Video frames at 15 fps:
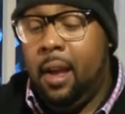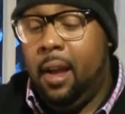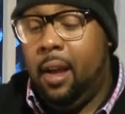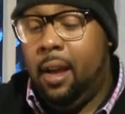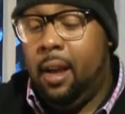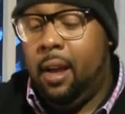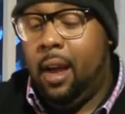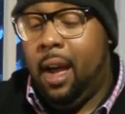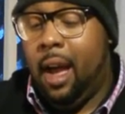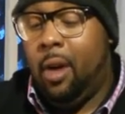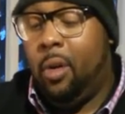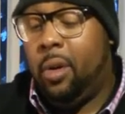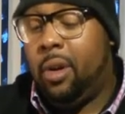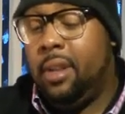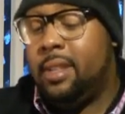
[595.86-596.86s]
I
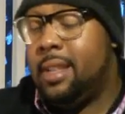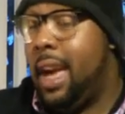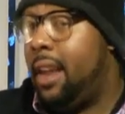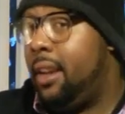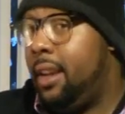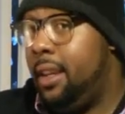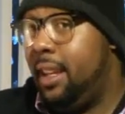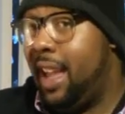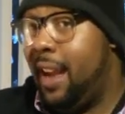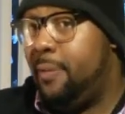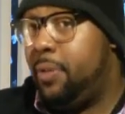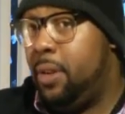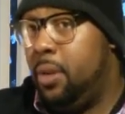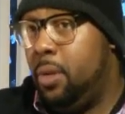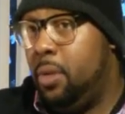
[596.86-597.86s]
ordered it Saturday
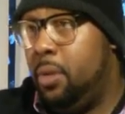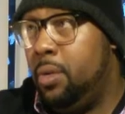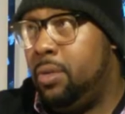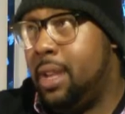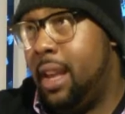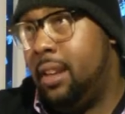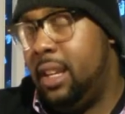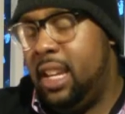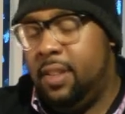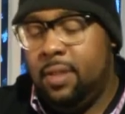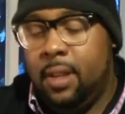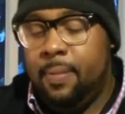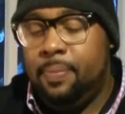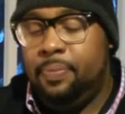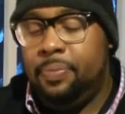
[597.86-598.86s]
afternoon, Saturday
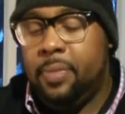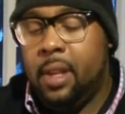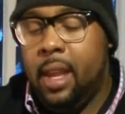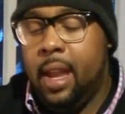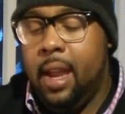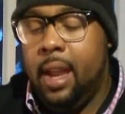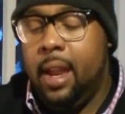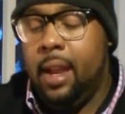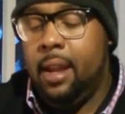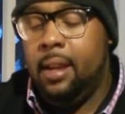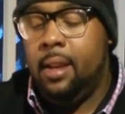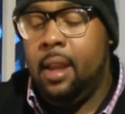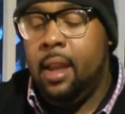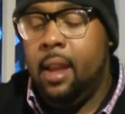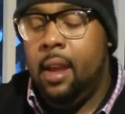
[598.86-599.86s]
evening,
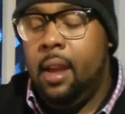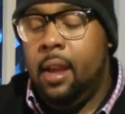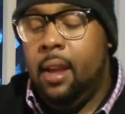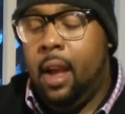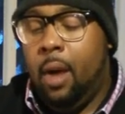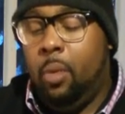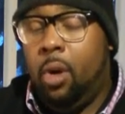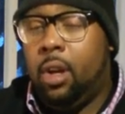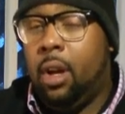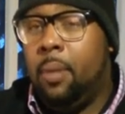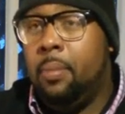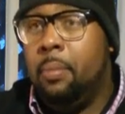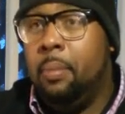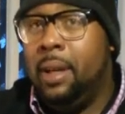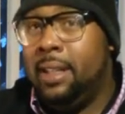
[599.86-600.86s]
and I woke
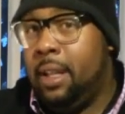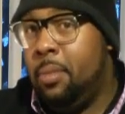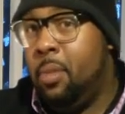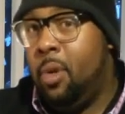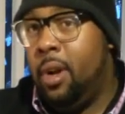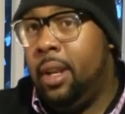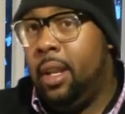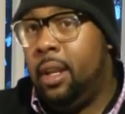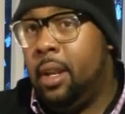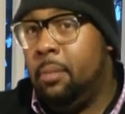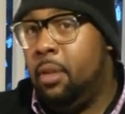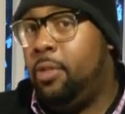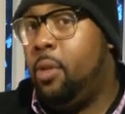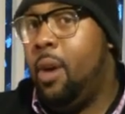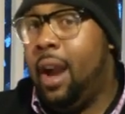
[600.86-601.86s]
up Monday morning,
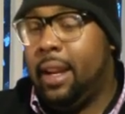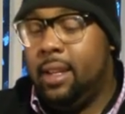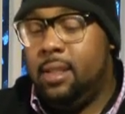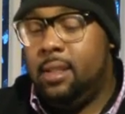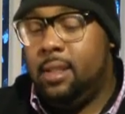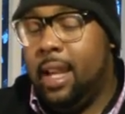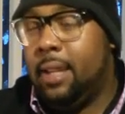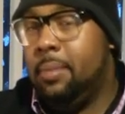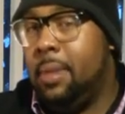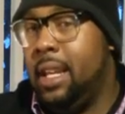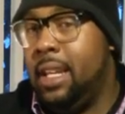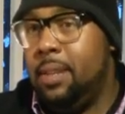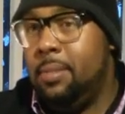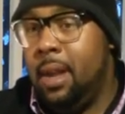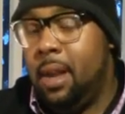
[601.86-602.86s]
and before I could check
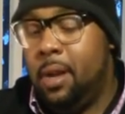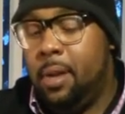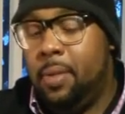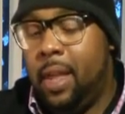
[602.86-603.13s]
my email,